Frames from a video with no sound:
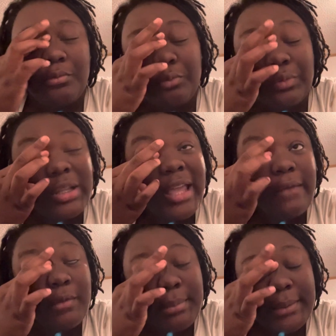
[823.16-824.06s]
really
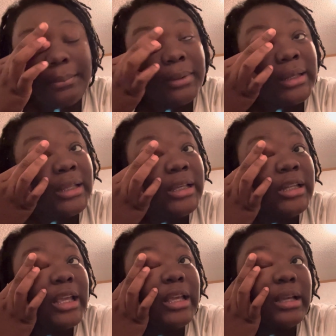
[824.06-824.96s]
haven't been
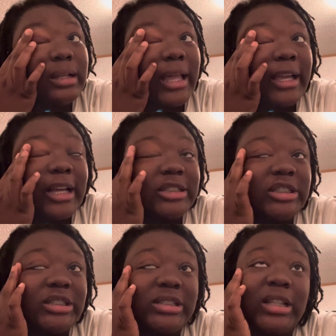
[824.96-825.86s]
bleeding like how
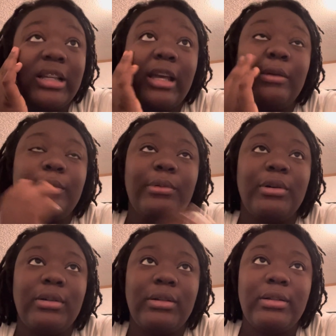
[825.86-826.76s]
she said I
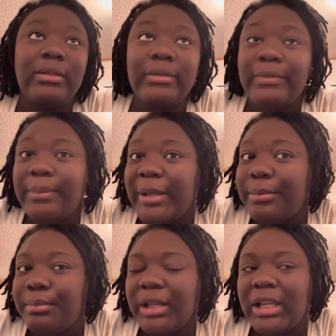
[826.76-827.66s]
would have
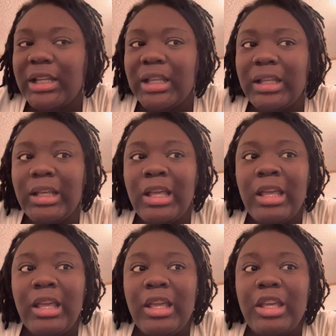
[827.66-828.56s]
been bleeding.
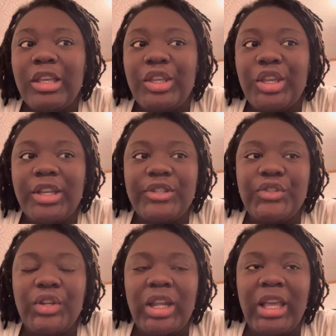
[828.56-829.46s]

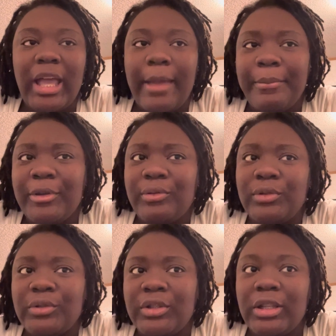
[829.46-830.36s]
Yesterday I put
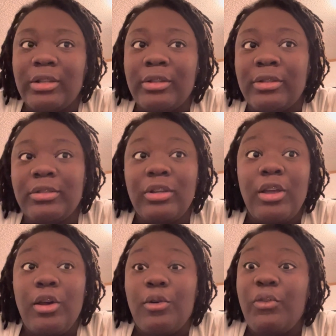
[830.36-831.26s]
on a
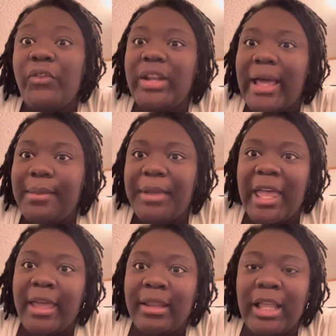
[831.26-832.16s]
overnight
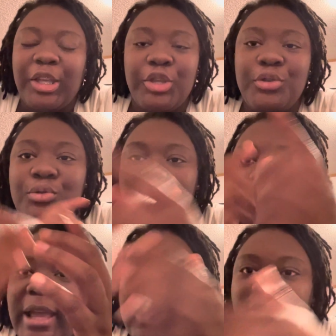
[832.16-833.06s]
pad, like a huge
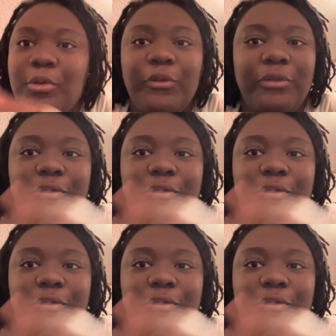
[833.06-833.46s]
pad to go from